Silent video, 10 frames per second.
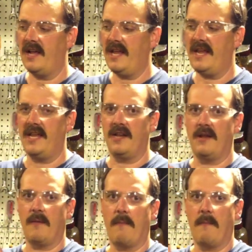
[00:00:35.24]

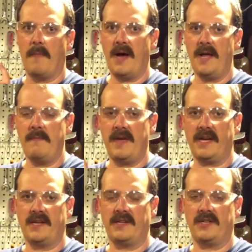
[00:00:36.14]
In my
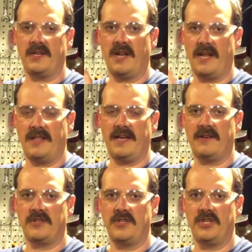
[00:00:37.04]
Mech nine
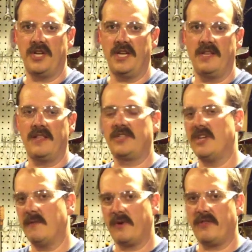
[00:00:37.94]
thousand G, that's a
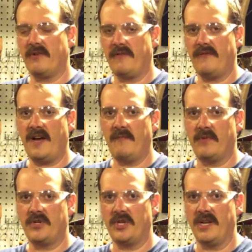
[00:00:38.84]
number thirty-five
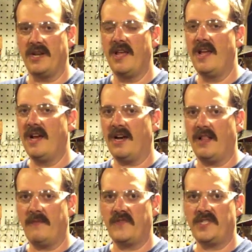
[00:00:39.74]
bushing.
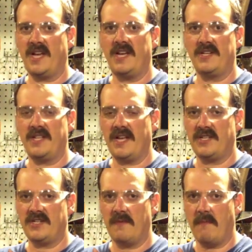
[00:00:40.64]
I'll emphasize
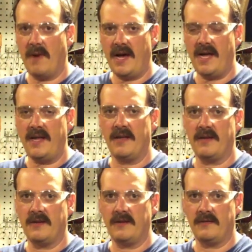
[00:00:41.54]
that's my
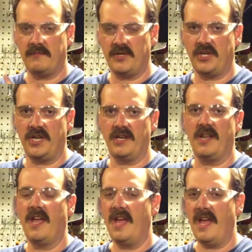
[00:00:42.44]
machine.
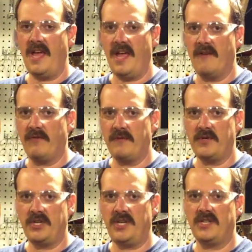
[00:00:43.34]
Every
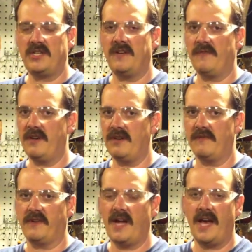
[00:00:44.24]
machine is different.
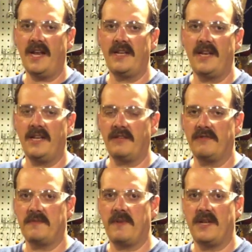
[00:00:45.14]
You've got to take the
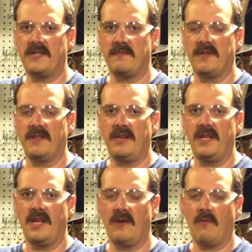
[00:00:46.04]

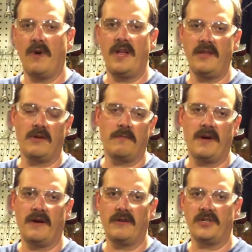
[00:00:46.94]
responsibility and weigh your
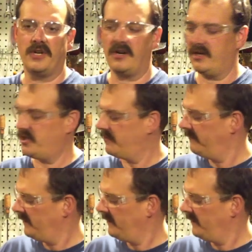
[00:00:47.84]
powder charge.